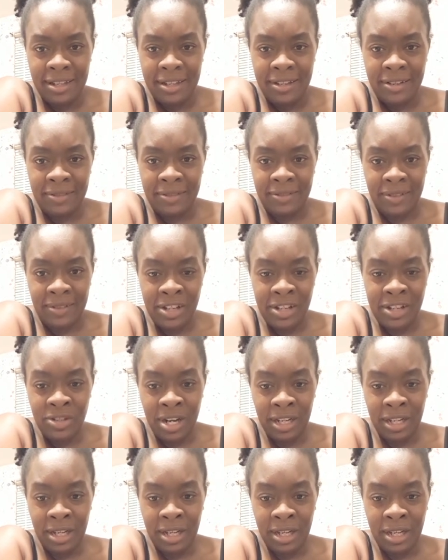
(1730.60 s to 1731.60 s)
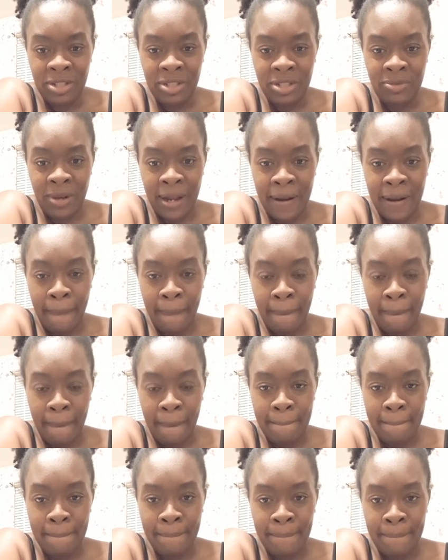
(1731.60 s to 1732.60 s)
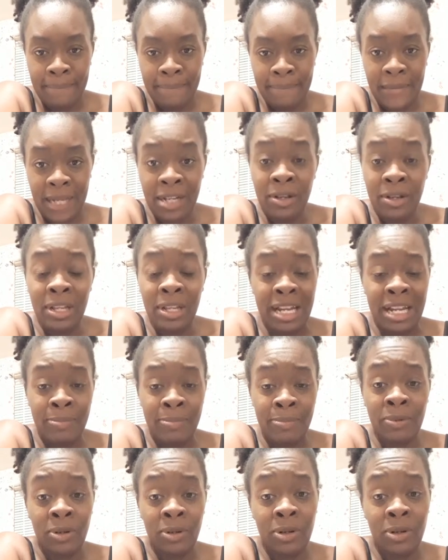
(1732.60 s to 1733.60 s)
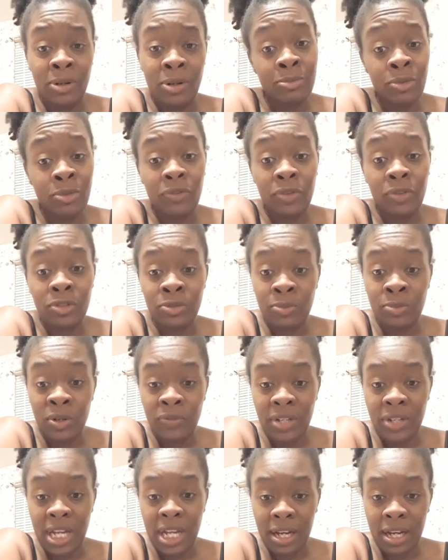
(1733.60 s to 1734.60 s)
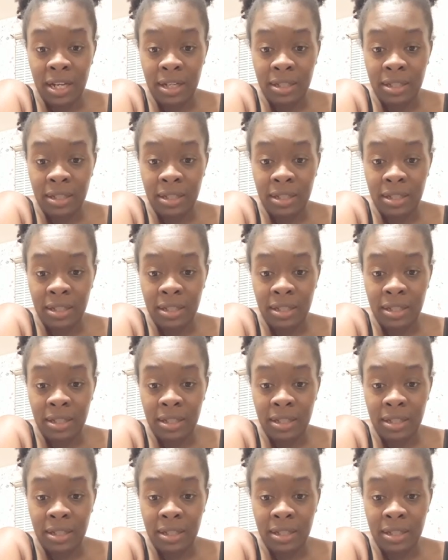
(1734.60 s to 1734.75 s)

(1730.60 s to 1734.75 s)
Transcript: Why are you trying to come this way? I know a lot of people up north who is moving down.